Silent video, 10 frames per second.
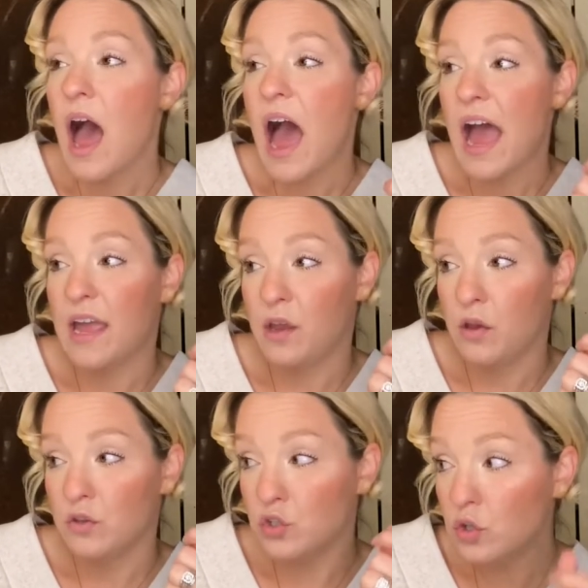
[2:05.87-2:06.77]
I
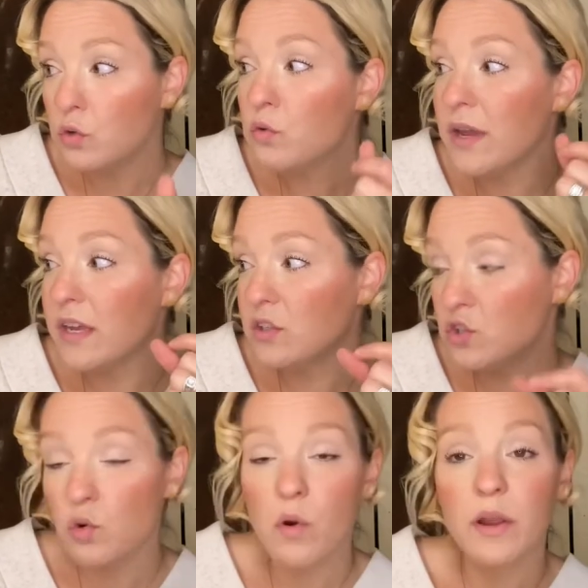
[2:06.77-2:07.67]
do
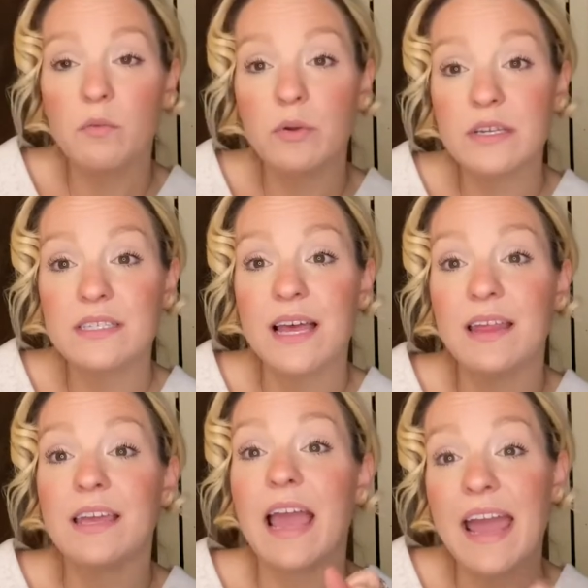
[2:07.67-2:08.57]
enjoy
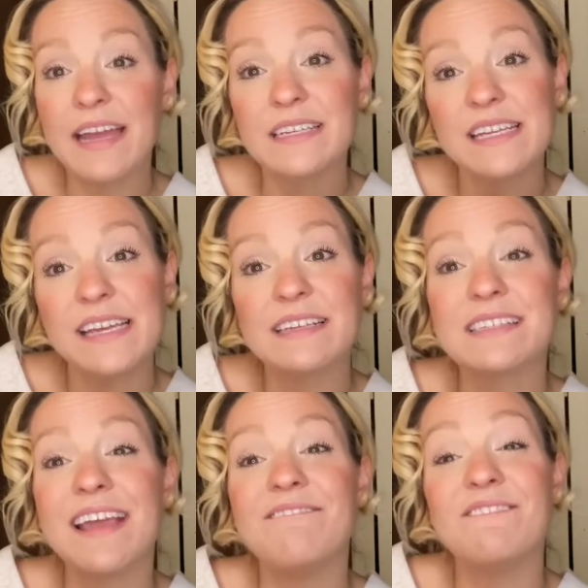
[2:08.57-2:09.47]
reselling antiques
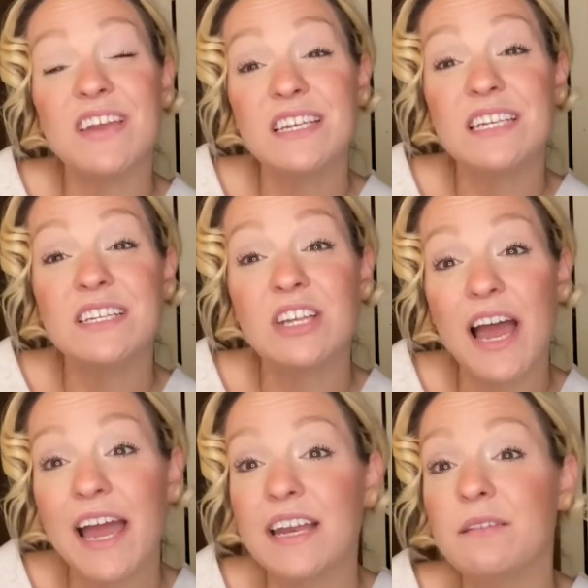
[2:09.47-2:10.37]
and vintage
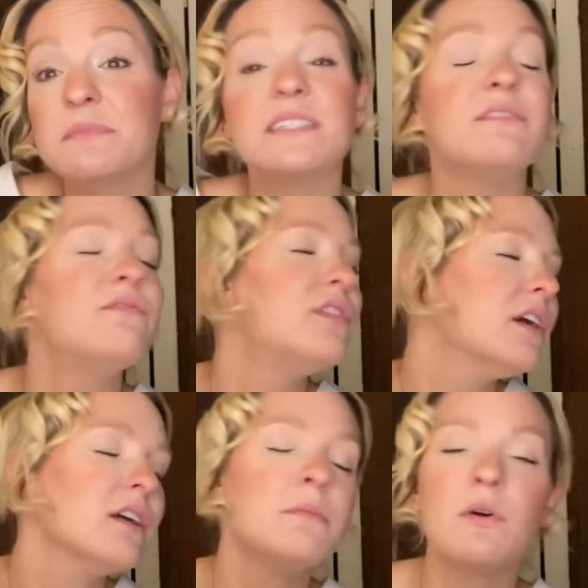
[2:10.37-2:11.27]
items the
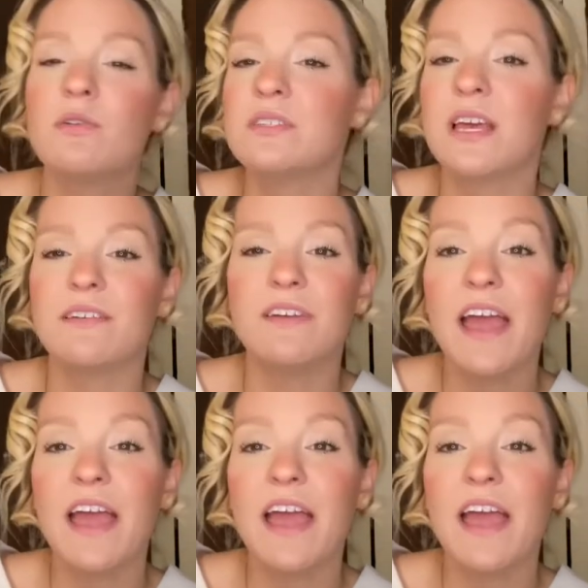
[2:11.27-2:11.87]
very most out of